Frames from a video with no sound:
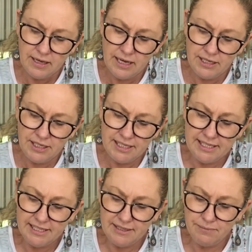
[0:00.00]
And
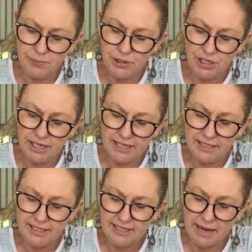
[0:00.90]
just push it in,
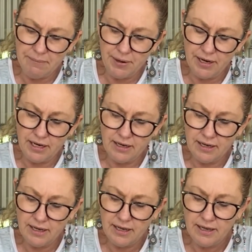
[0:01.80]
stamp it in,
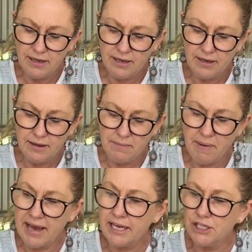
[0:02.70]

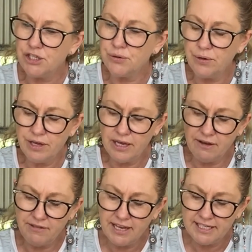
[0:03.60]
making sure that
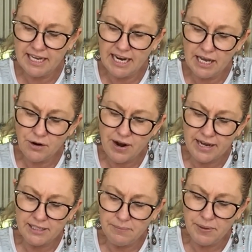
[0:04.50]
if there's any
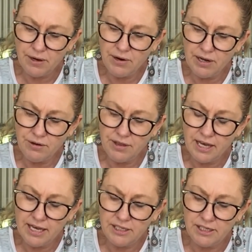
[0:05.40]
cracks appearing on the
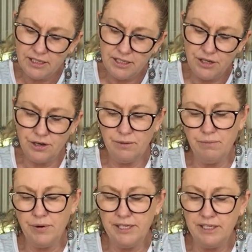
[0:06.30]
edges, you can
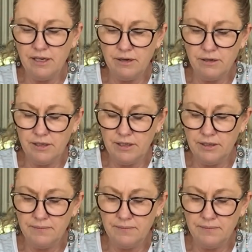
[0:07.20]
press those.